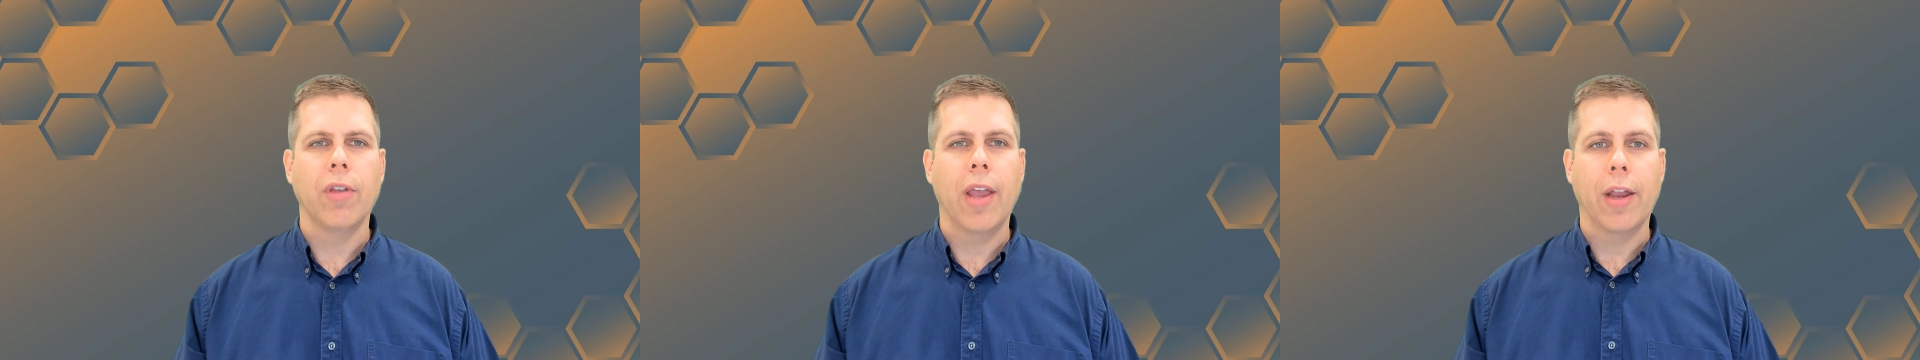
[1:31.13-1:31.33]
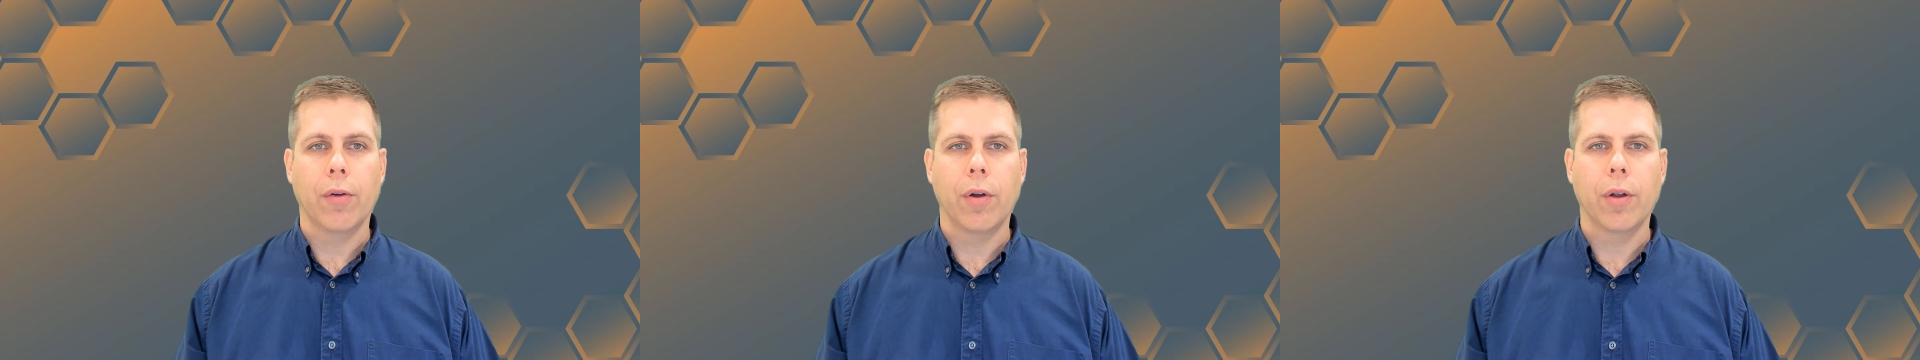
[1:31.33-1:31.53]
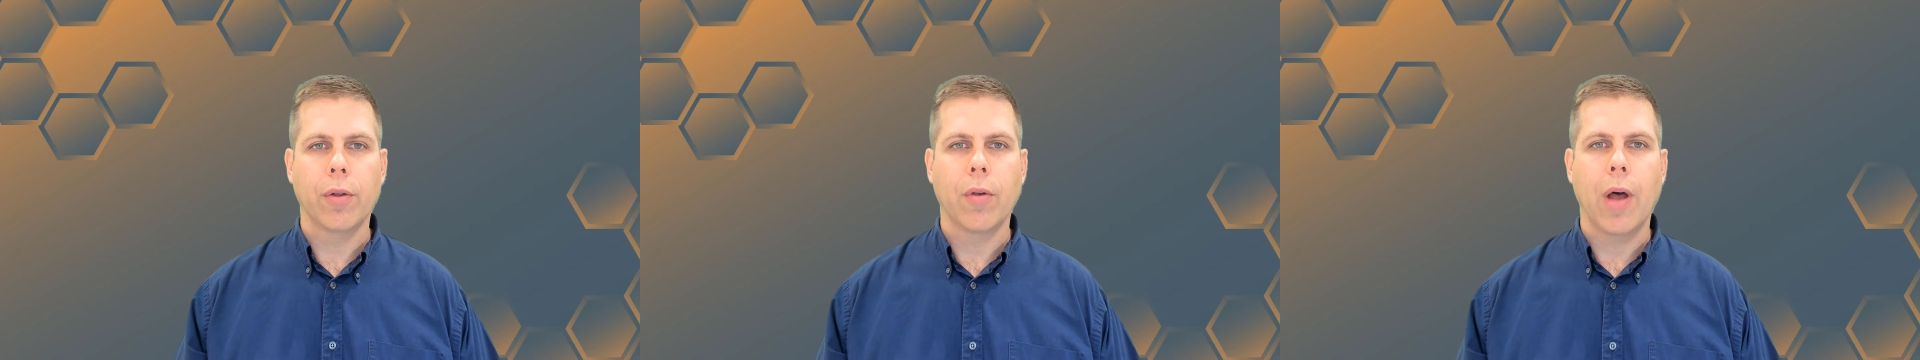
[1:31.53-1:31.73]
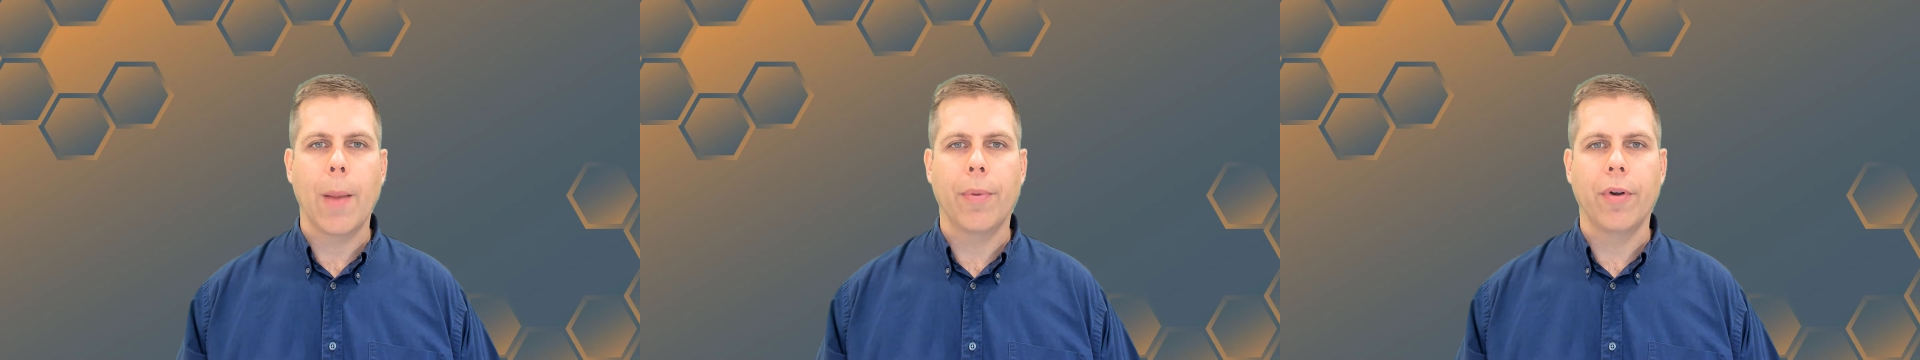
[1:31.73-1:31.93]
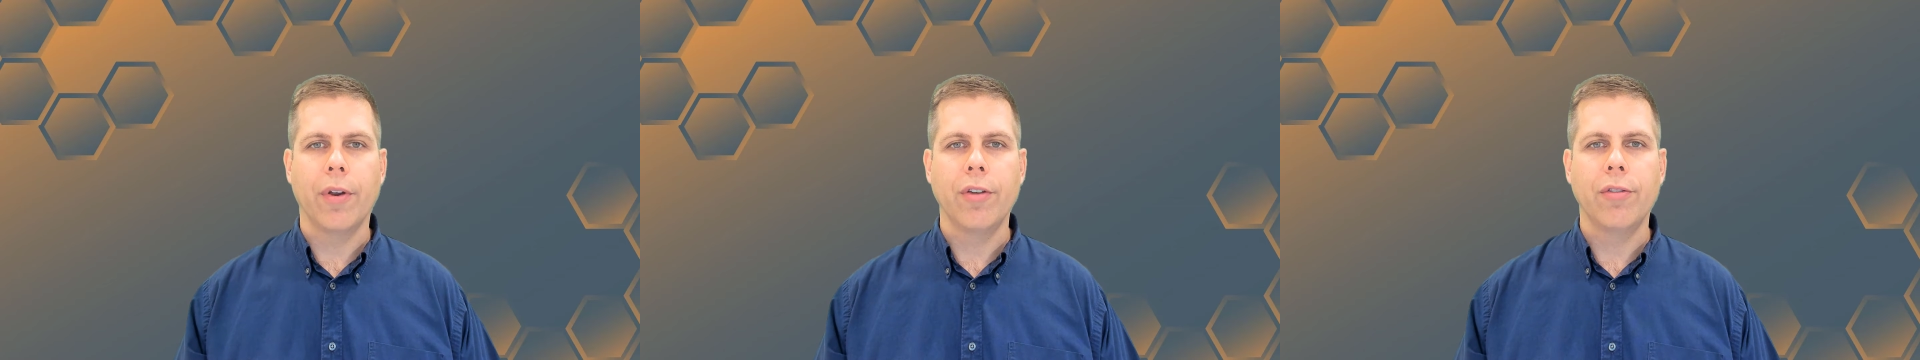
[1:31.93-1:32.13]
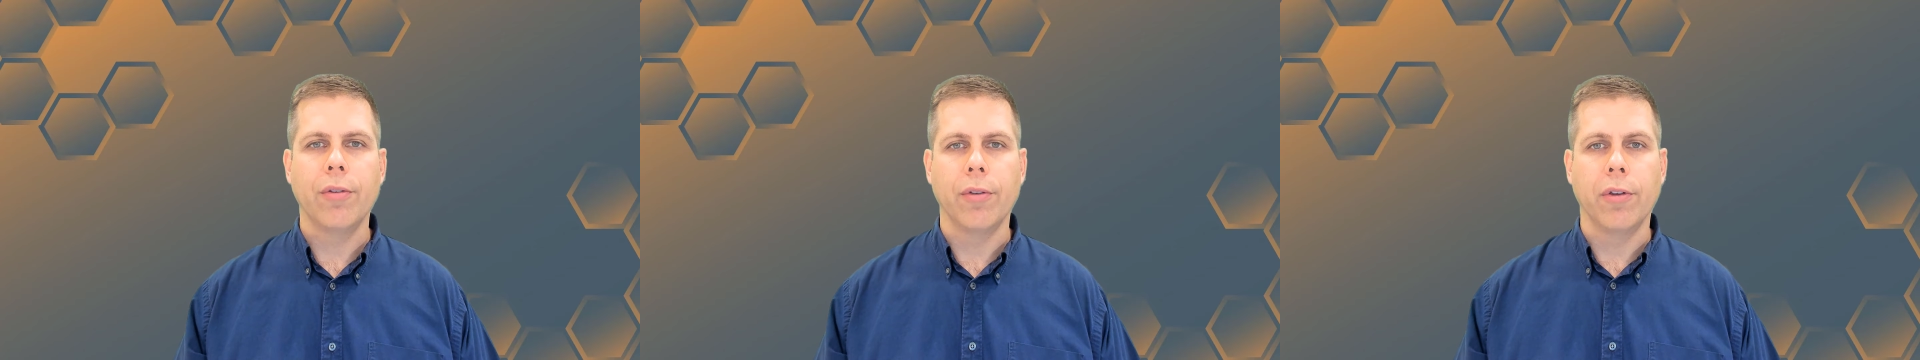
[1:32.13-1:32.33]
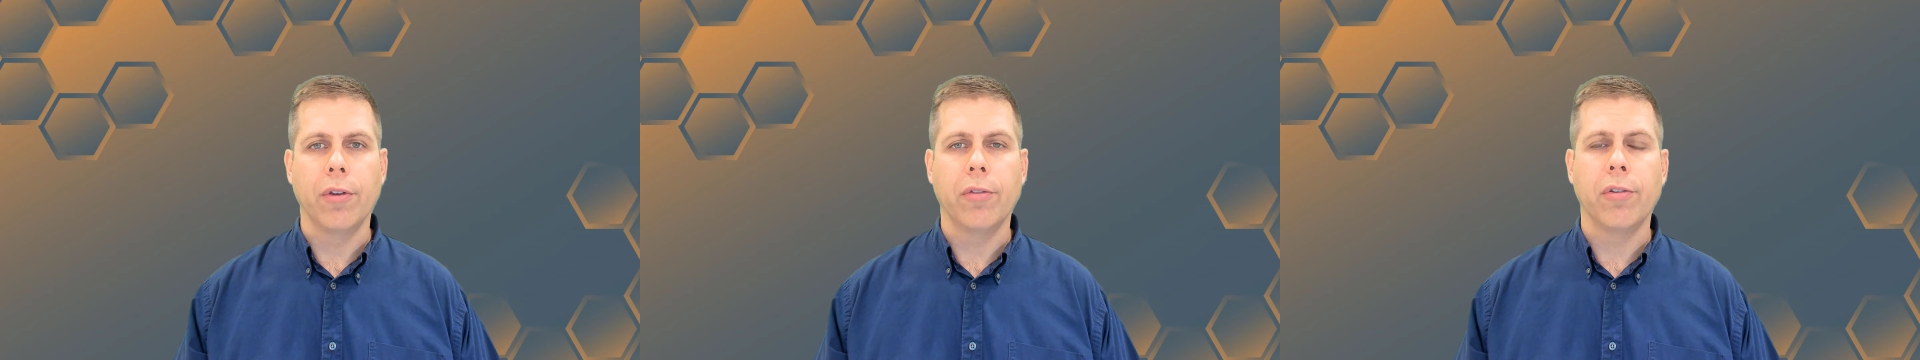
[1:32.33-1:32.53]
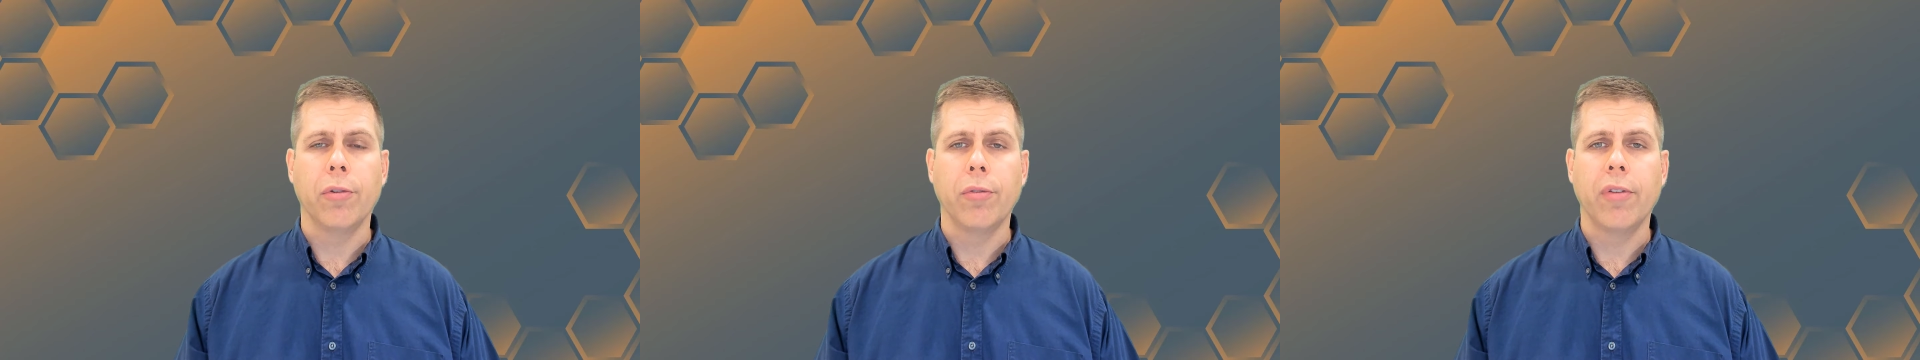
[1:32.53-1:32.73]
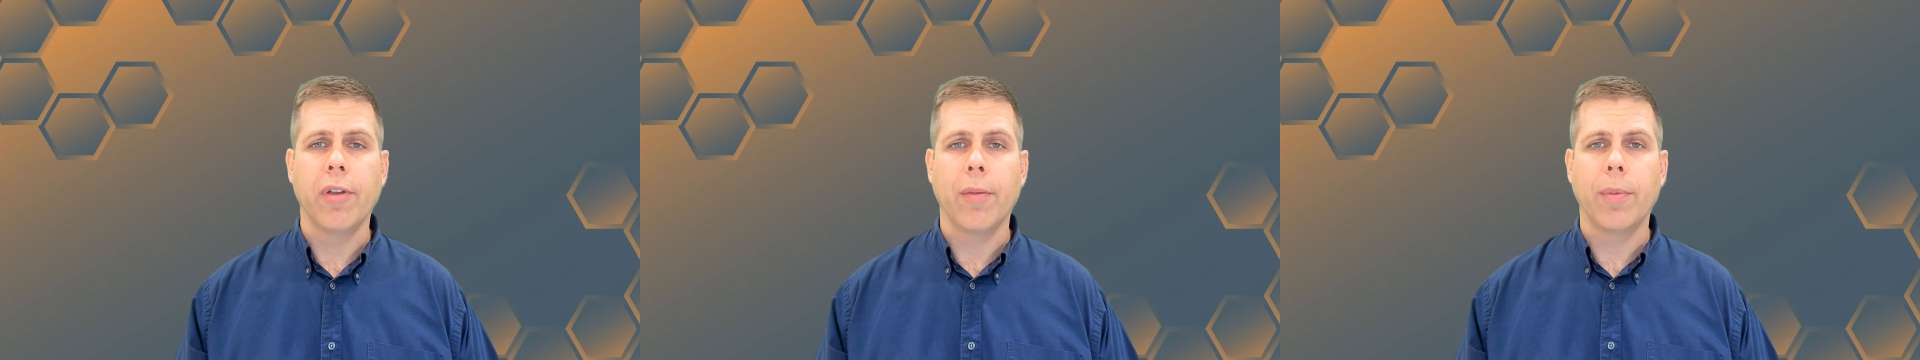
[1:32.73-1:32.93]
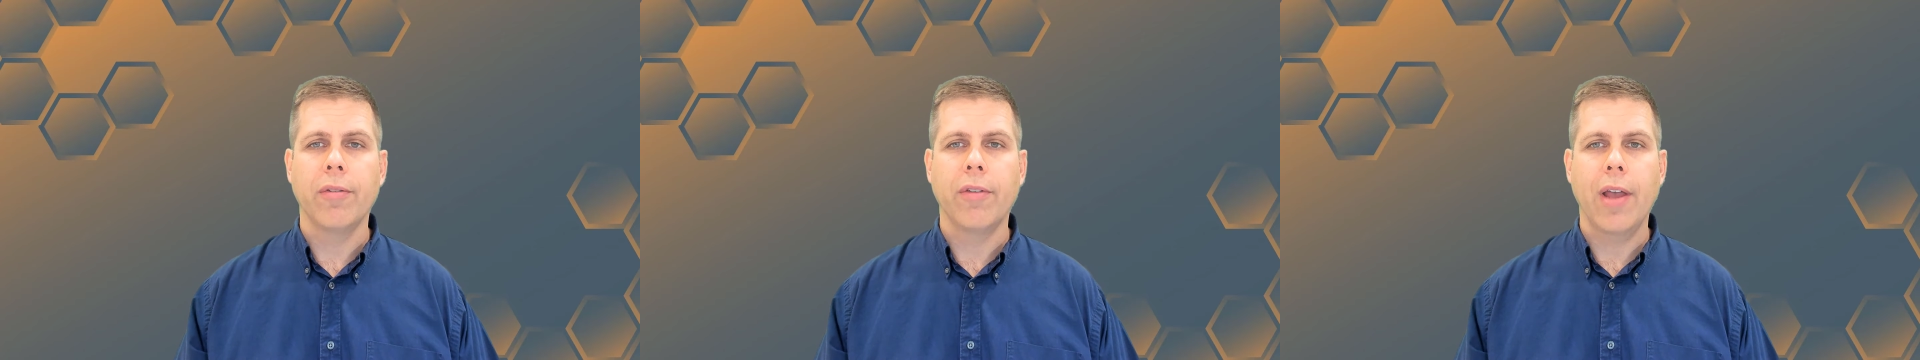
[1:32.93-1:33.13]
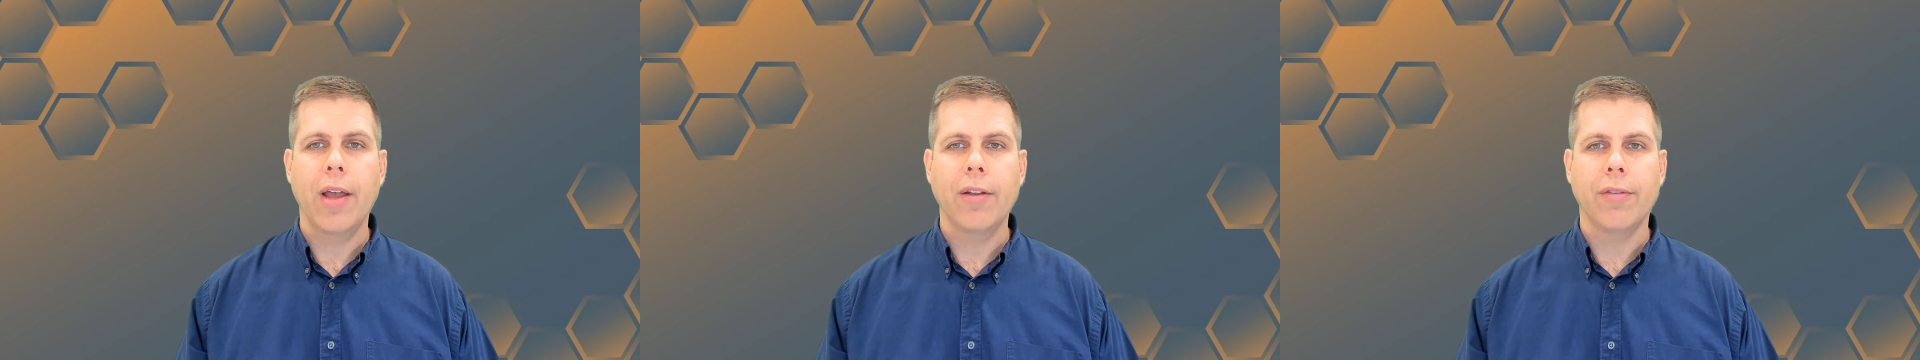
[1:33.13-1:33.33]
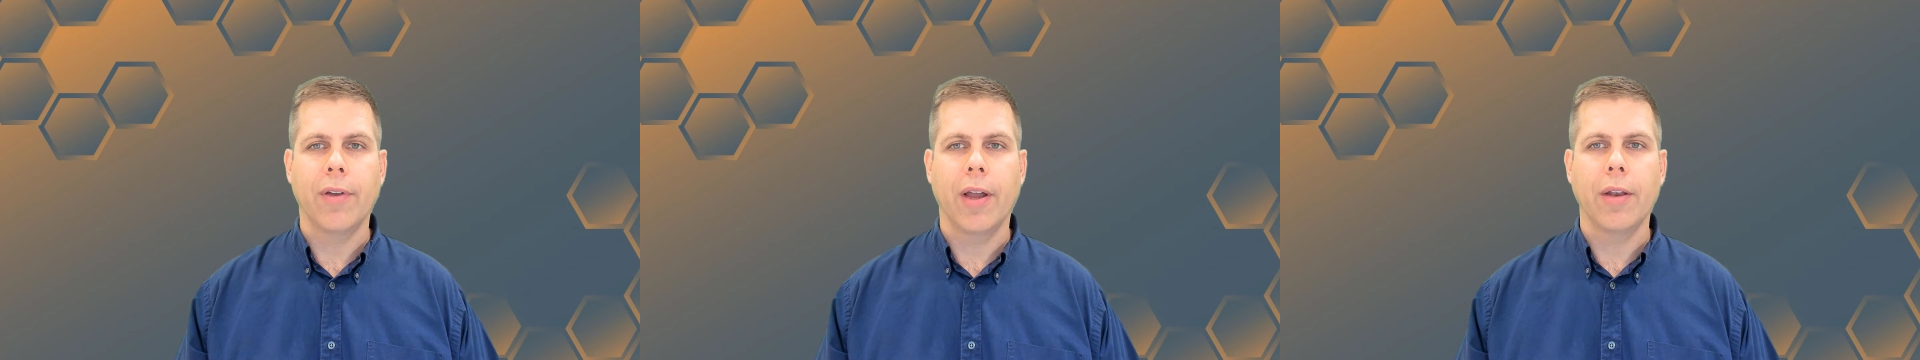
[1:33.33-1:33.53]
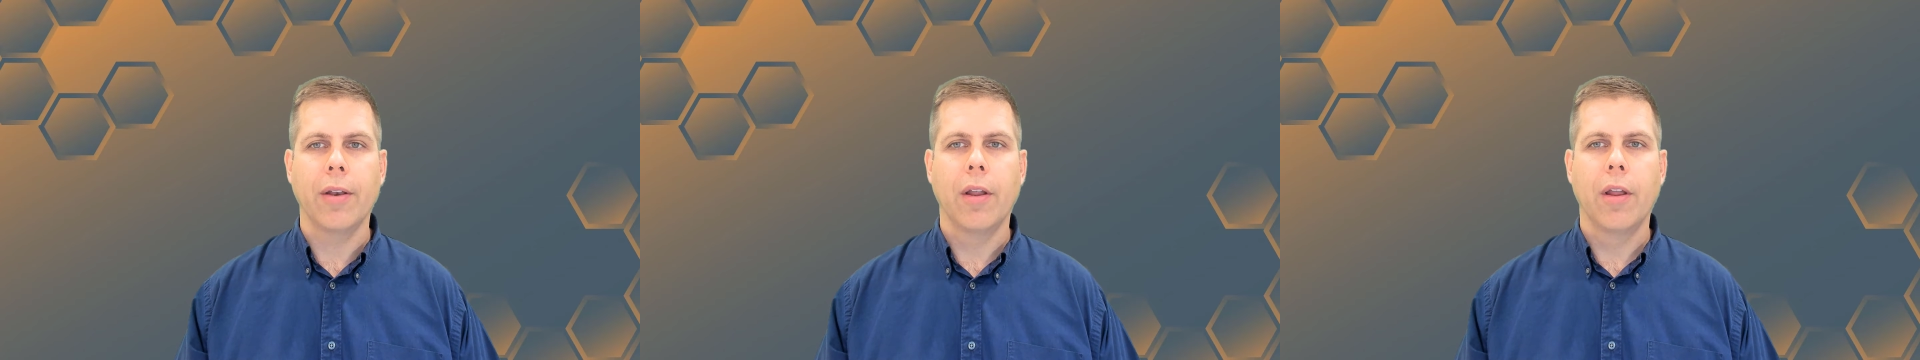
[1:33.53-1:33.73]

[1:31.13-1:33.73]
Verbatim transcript: and critical operational issues have been satisfied.